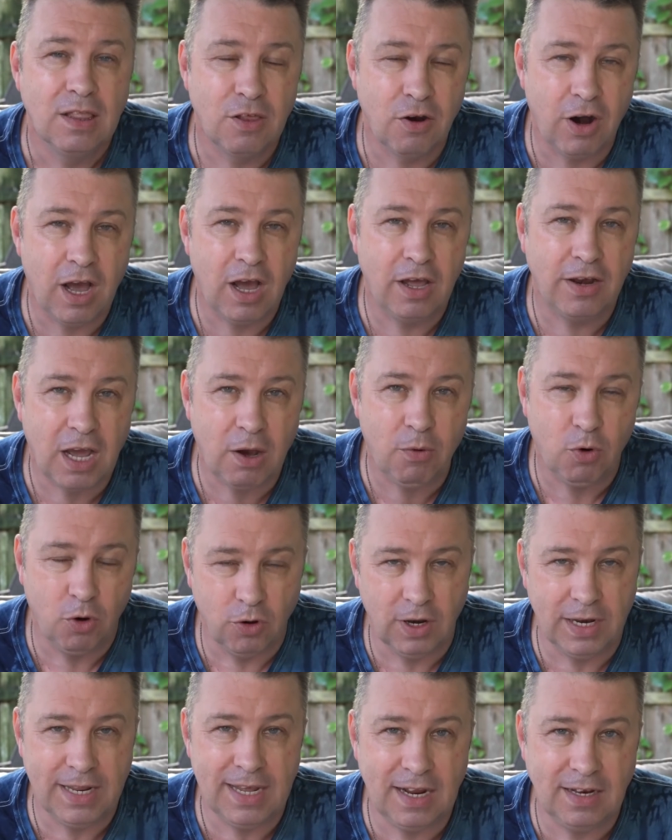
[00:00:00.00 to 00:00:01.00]
There are now
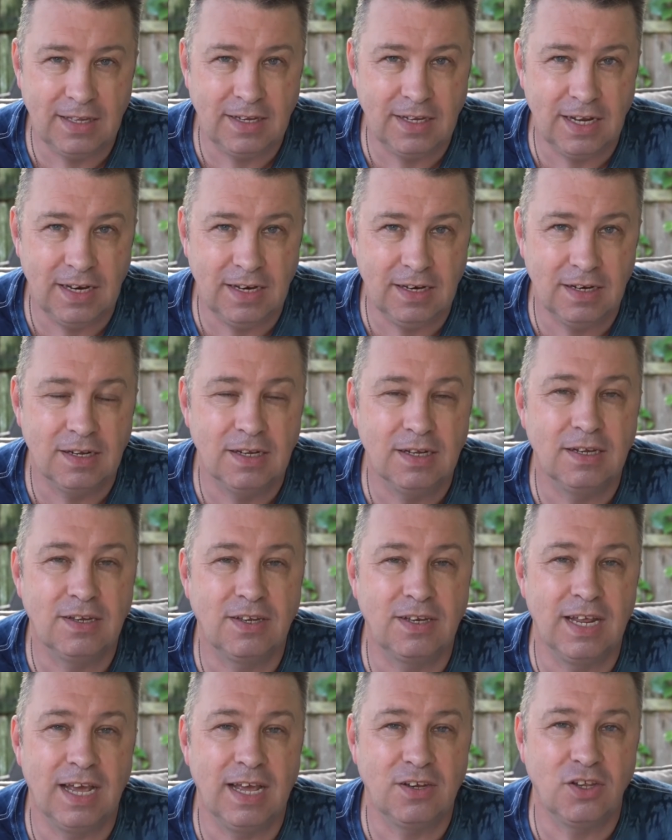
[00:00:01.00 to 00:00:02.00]
only eighteen
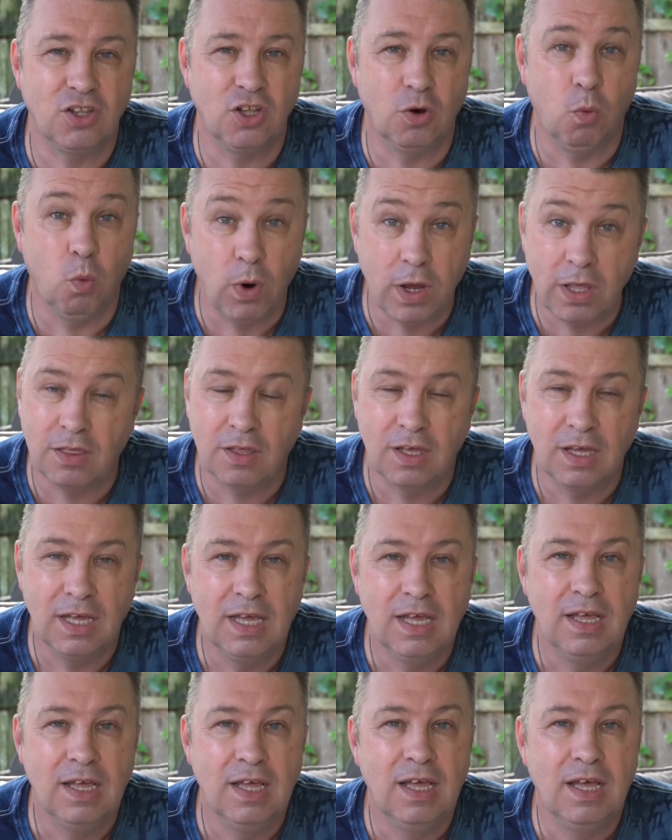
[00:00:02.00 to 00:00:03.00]
states, though, with
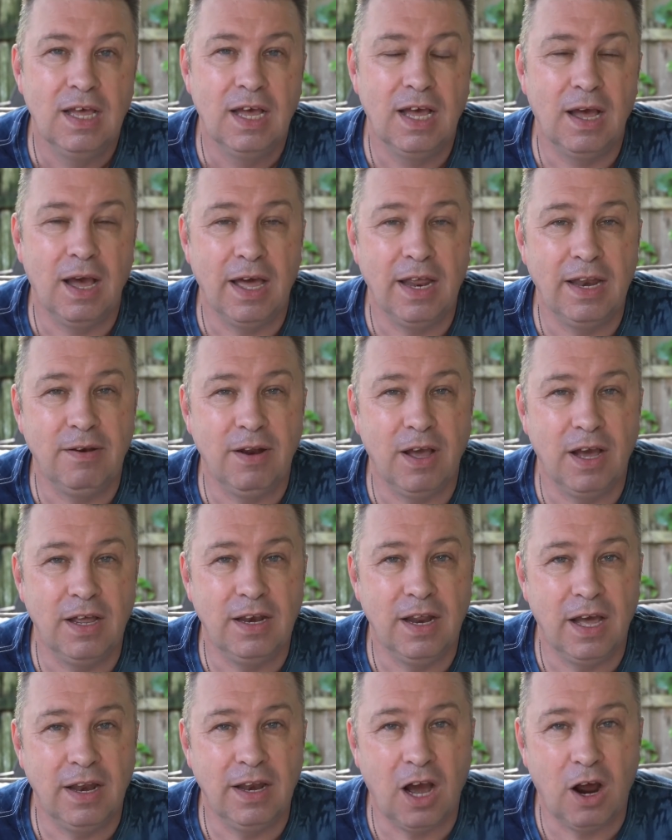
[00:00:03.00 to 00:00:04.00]
uh,
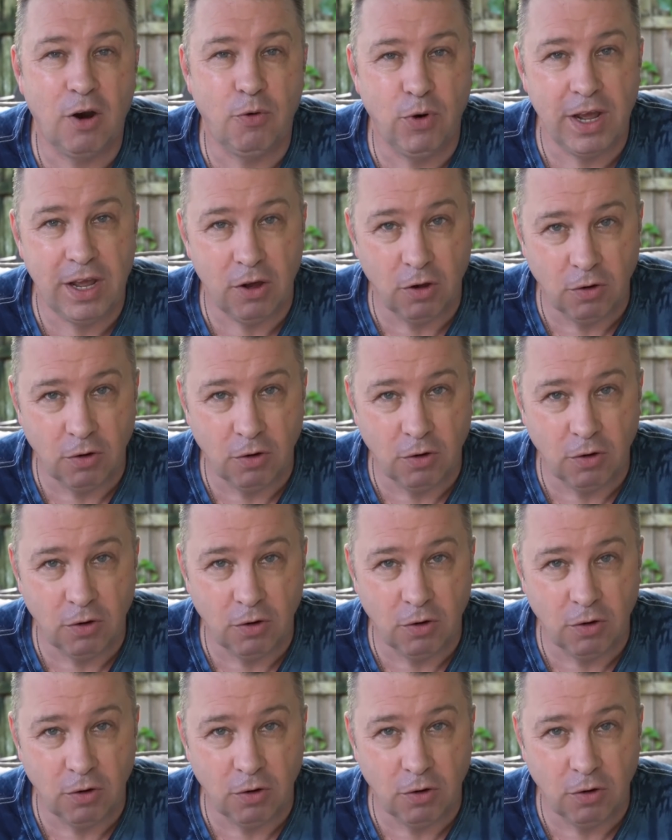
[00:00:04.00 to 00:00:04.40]
an, an R rate